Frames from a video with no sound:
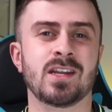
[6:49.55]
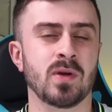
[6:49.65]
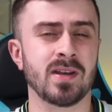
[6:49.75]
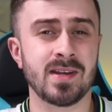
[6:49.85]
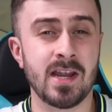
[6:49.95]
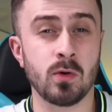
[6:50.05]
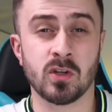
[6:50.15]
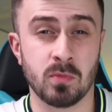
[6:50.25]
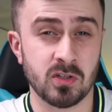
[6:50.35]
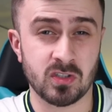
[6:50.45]
anywhere near
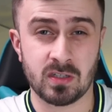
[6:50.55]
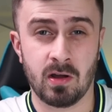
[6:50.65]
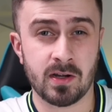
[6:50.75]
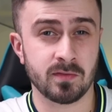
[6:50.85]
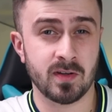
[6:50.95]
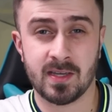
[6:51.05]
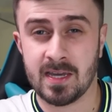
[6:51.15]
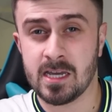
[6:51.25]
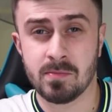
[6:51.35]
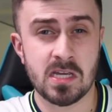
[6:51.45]
as much as the like of
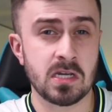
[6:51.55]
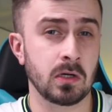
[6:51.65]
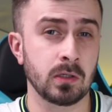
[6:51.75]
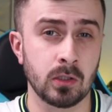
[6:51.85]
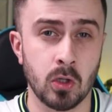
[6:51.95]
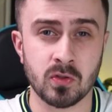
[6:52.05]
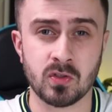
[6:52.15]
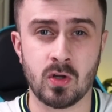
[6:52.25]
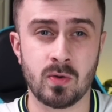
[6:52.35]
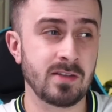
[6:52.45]
Hakimi,
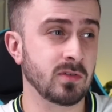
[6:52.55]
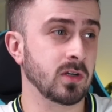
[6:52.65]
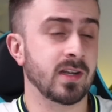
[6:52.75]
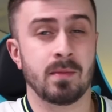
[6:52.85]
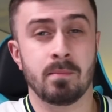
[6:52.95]
Alonso, even looking at